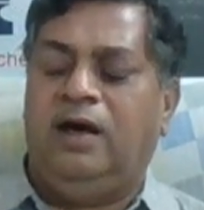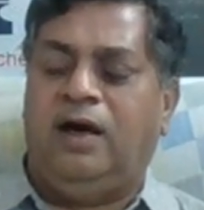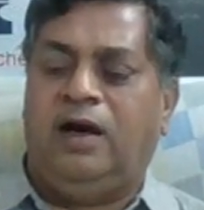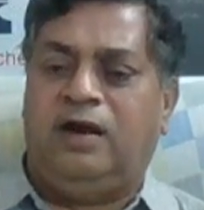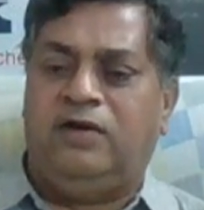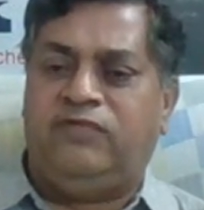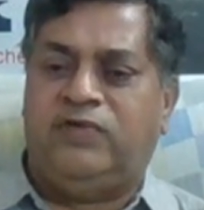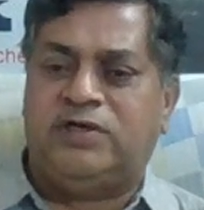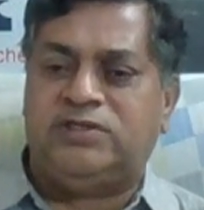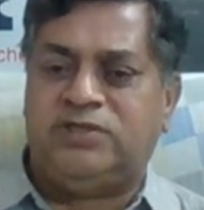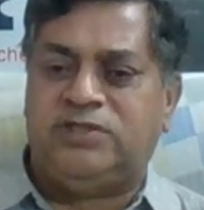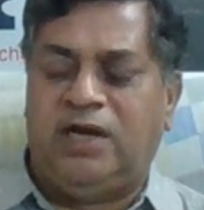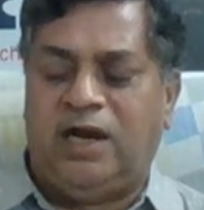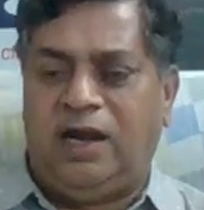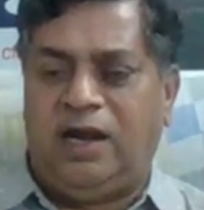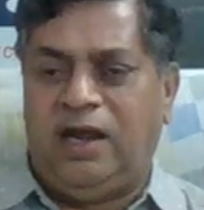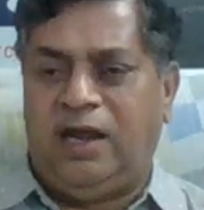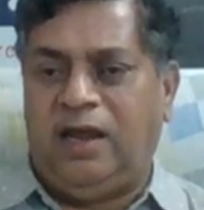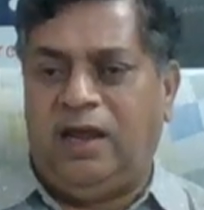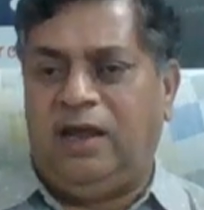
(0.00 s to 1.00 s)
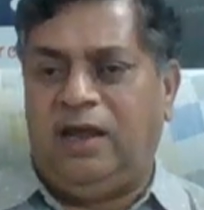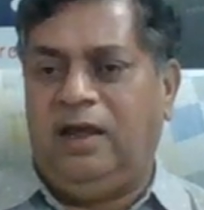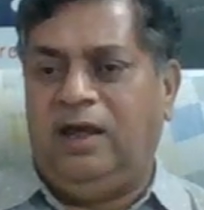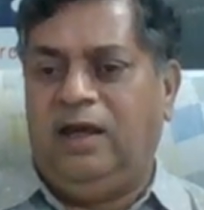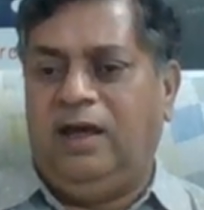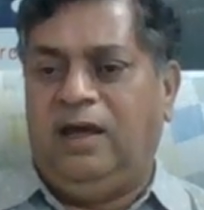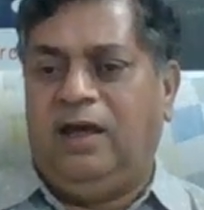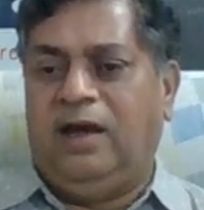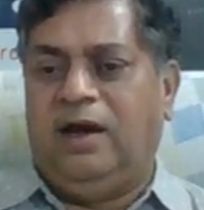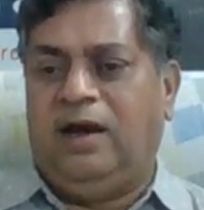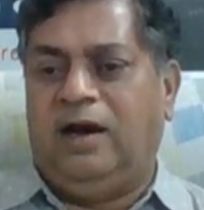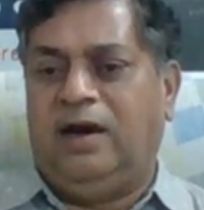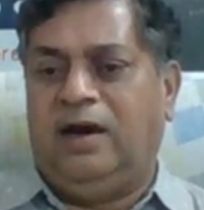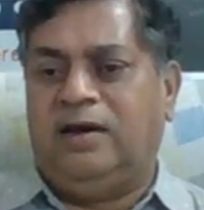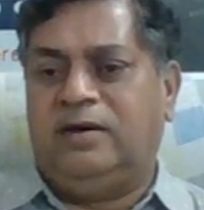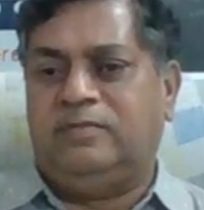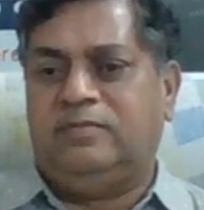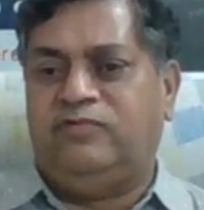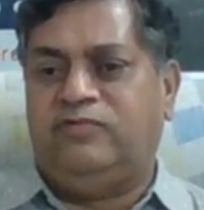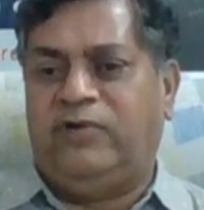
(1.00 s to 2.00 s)
unfortunately
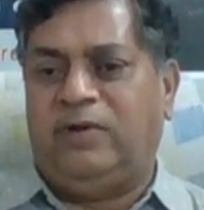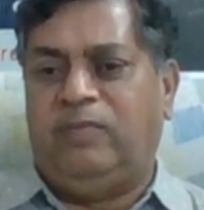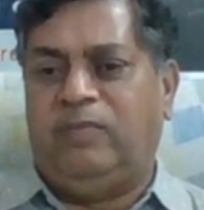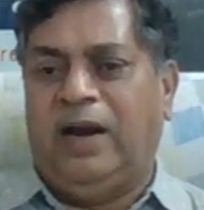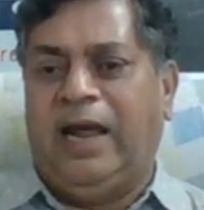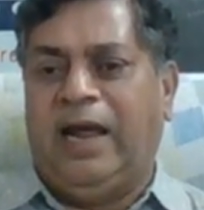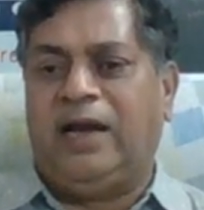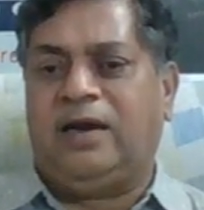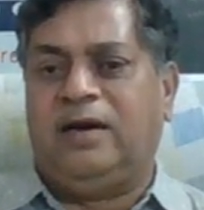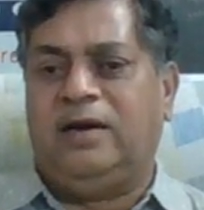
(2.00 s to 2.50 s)
for Black,